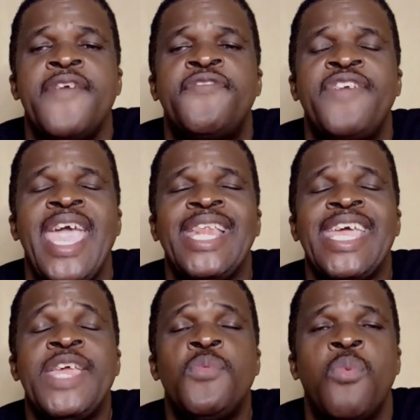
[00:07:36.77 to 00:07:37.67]
Fail
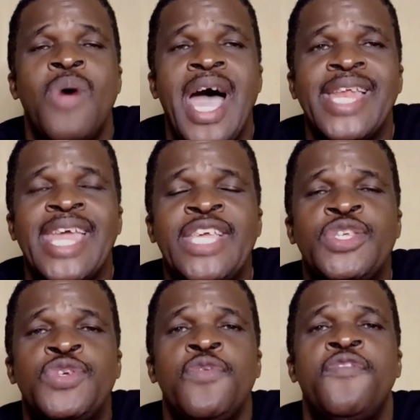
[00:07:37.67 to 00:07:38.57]
in one
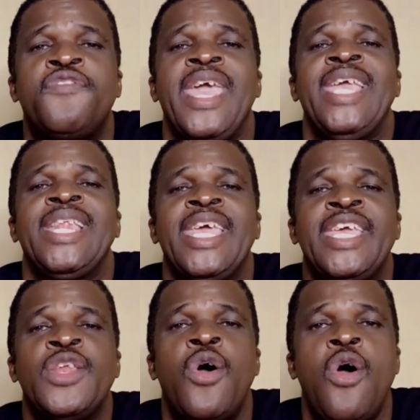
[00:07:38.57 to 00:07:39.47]
and you fail
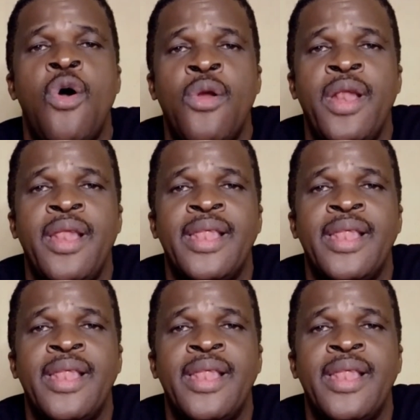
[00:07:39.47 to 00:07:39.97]
in all.